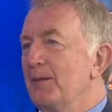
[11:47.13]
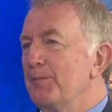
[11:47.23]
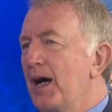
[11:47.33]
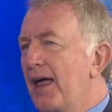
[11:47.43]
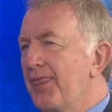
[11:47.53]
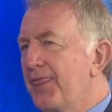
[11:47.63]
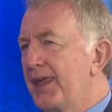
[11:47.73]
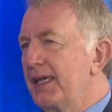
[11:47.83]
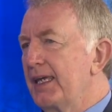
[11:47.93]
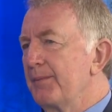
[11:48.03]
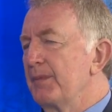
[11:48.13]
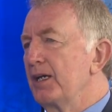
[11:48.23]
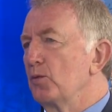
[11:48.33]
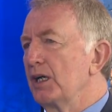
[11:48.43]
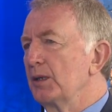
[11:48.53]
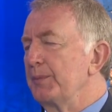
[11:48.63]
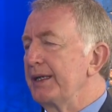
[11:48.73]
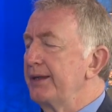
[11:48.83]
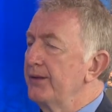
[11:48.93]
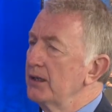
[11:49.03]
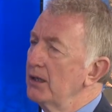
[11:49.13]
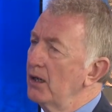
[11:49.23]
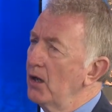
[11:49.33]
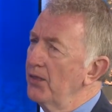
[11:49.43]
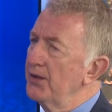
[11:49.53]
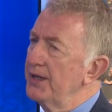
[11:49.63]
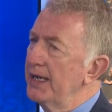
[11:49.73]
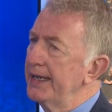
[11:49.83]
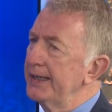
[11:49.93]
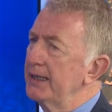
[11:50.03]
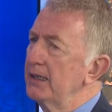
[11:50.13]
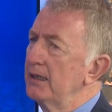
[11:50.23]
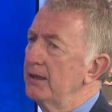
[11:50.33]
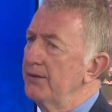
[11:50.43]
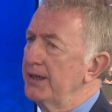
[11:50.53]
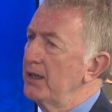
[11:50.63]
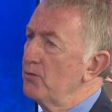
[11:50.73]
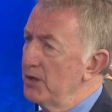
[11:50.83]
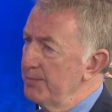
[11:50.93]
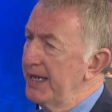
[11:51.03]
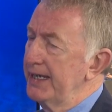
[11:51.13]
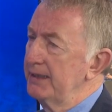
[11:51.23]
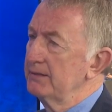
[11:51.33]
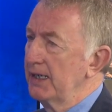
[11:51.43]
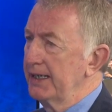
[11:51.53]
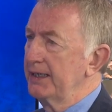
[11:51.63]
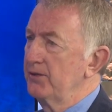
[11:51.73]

but I think it may well be that on the day the Remain, i.e.